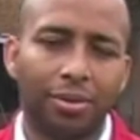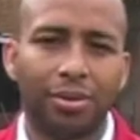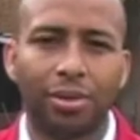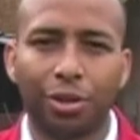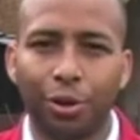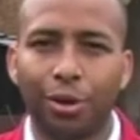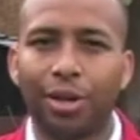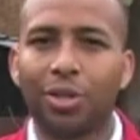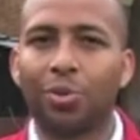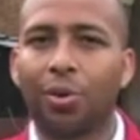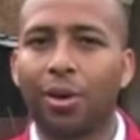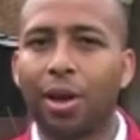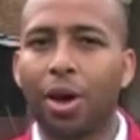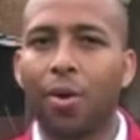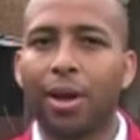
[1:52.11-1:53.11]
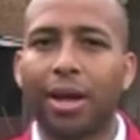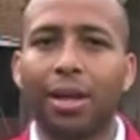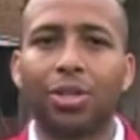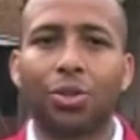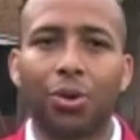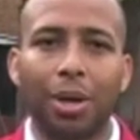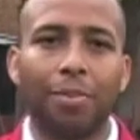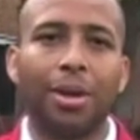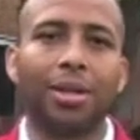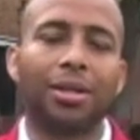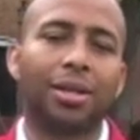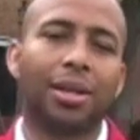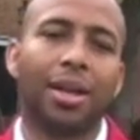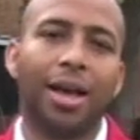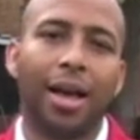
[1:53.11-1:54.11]
students will go and get treatment,
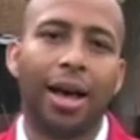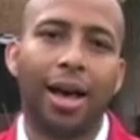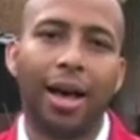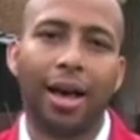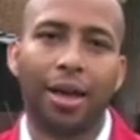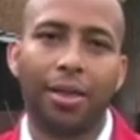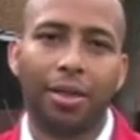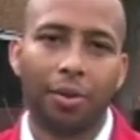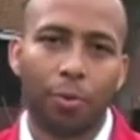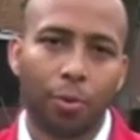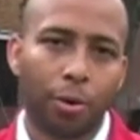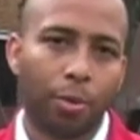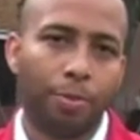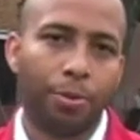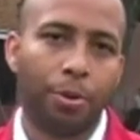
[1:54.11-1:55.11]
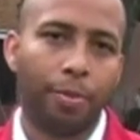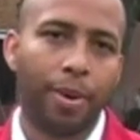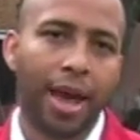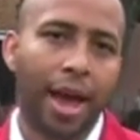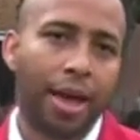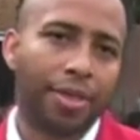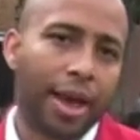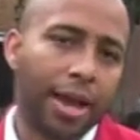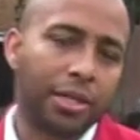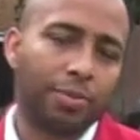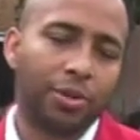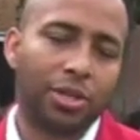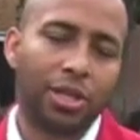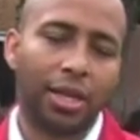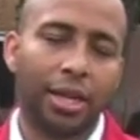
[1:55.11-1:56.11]
the whirlpool bath, ice
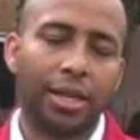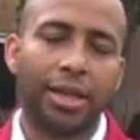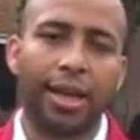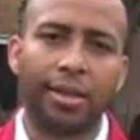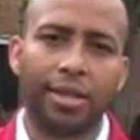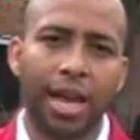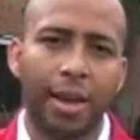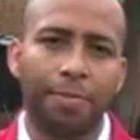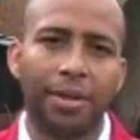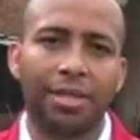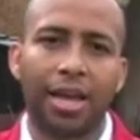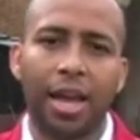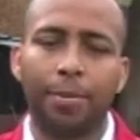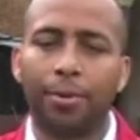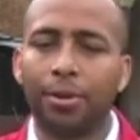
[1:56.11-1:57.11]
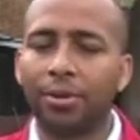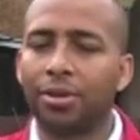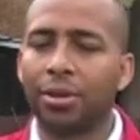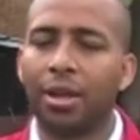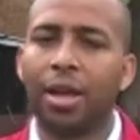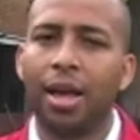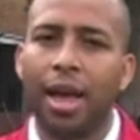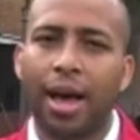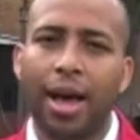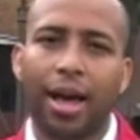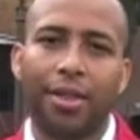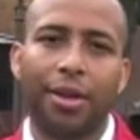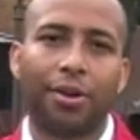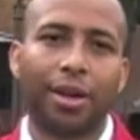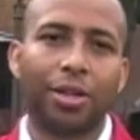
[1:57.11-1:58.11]
machine, the taping tables.
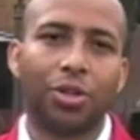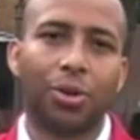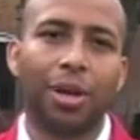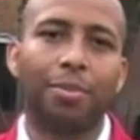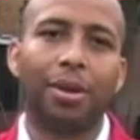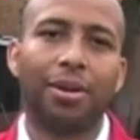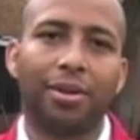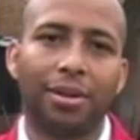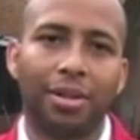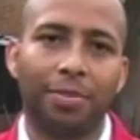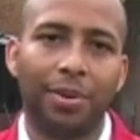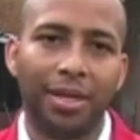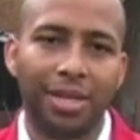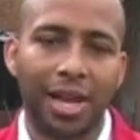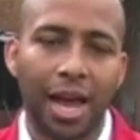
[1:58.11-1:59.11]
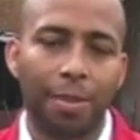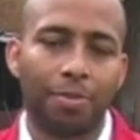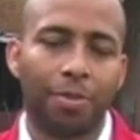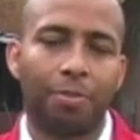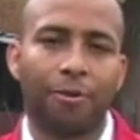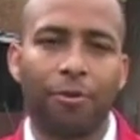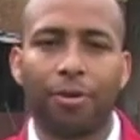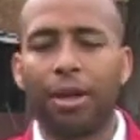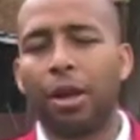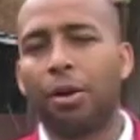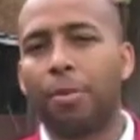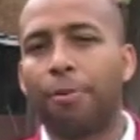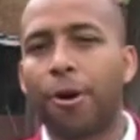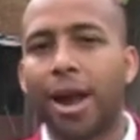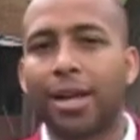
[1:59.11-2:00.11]
They'll get treatment to be taped before they go
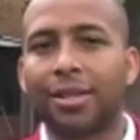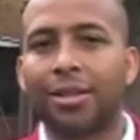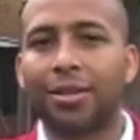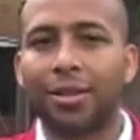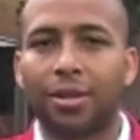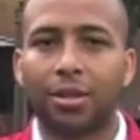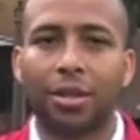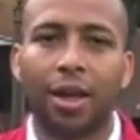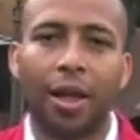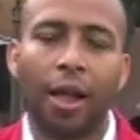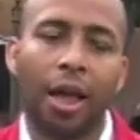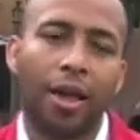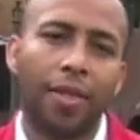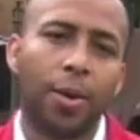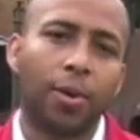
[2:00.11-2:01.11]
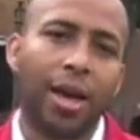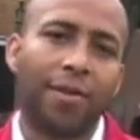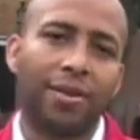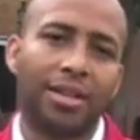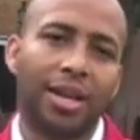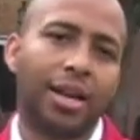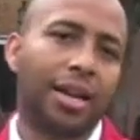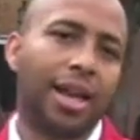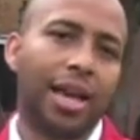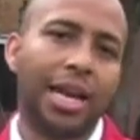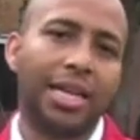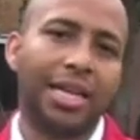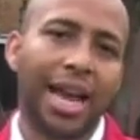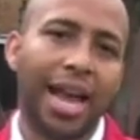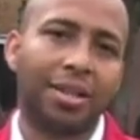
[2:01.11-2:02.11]
to practices. And then we have a
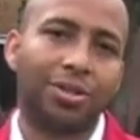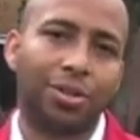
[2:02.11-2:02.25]
dedicated dance